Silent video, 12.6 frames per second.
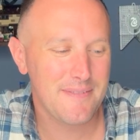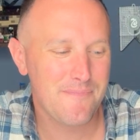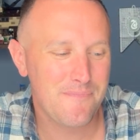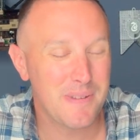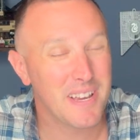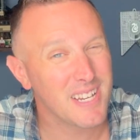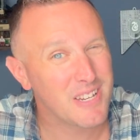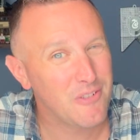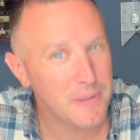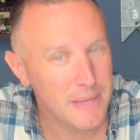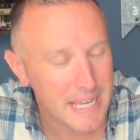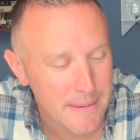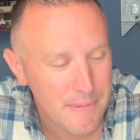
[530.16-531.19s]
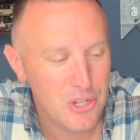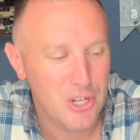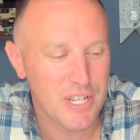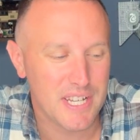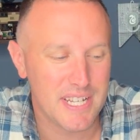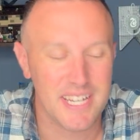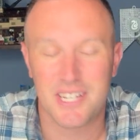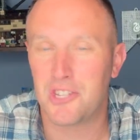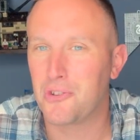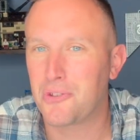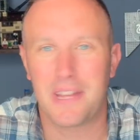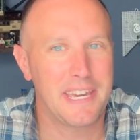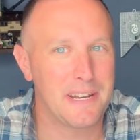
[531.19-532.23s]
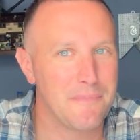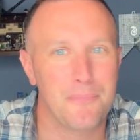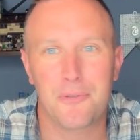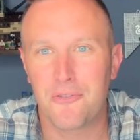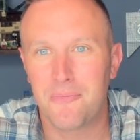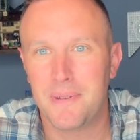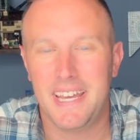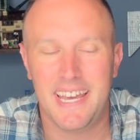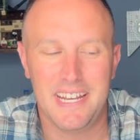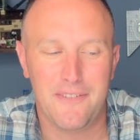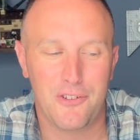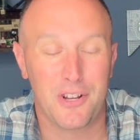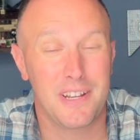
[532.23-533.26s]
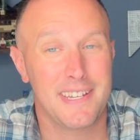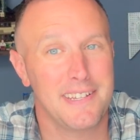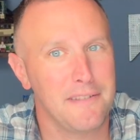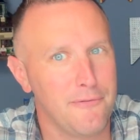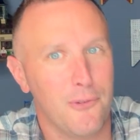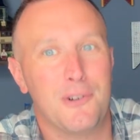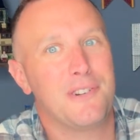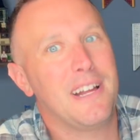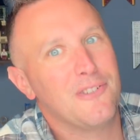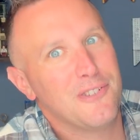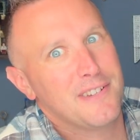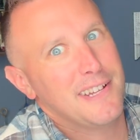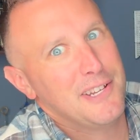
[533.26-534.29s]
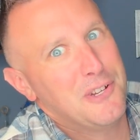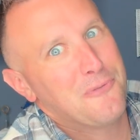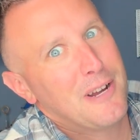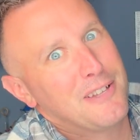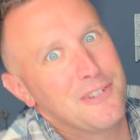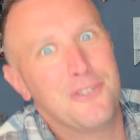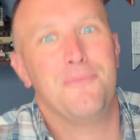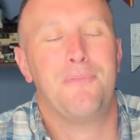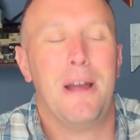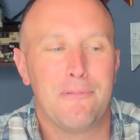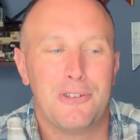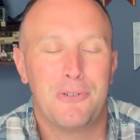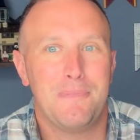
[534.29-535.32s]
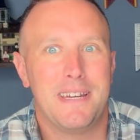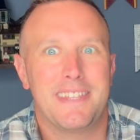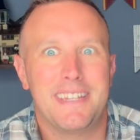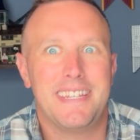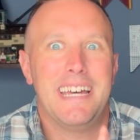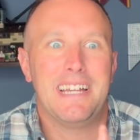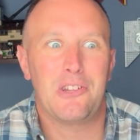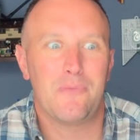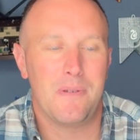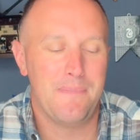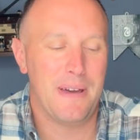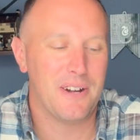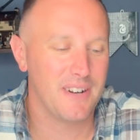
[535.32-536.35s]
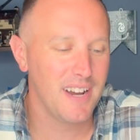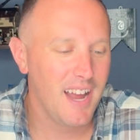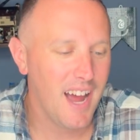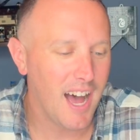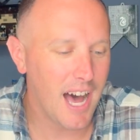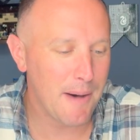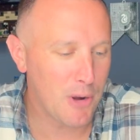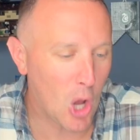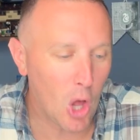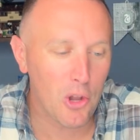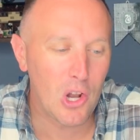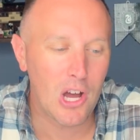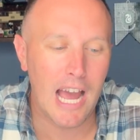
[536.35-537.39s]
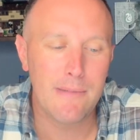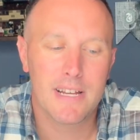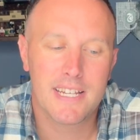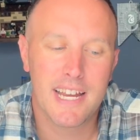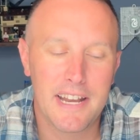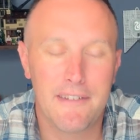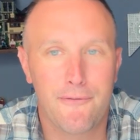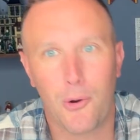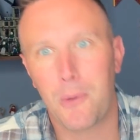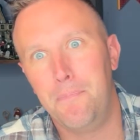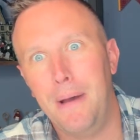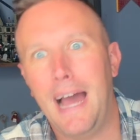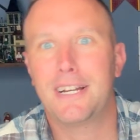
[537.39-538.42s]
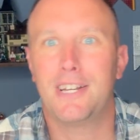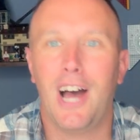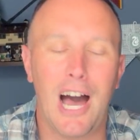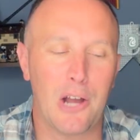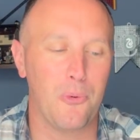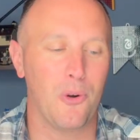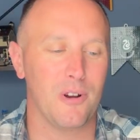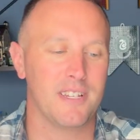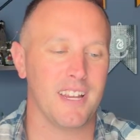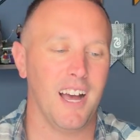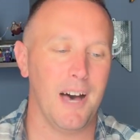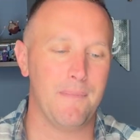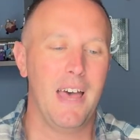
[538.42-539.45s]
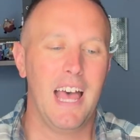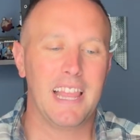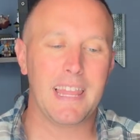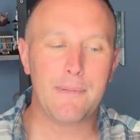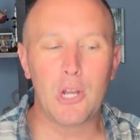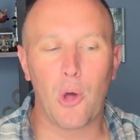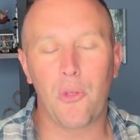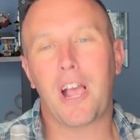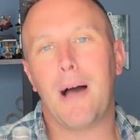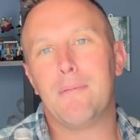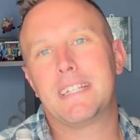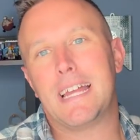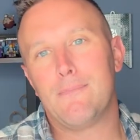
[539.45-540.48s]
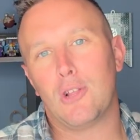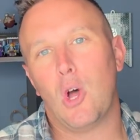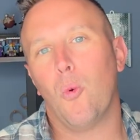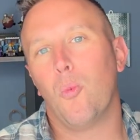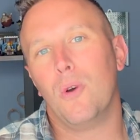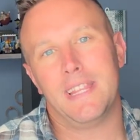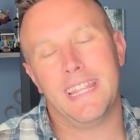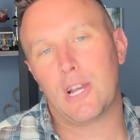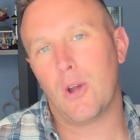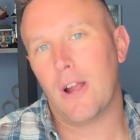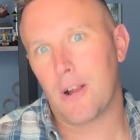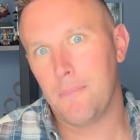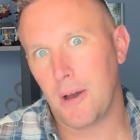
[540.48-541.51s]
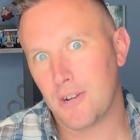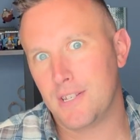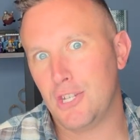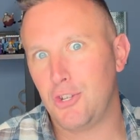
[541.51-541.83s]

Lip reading: because from the images, it doesn't look like an improvement. And if you're going to sell a $400 set, you probably should make the set a little bit better. But all in all, I'm excited for Back to Hogwarts. Let me know in the comments down below what Lego Harry Potter sets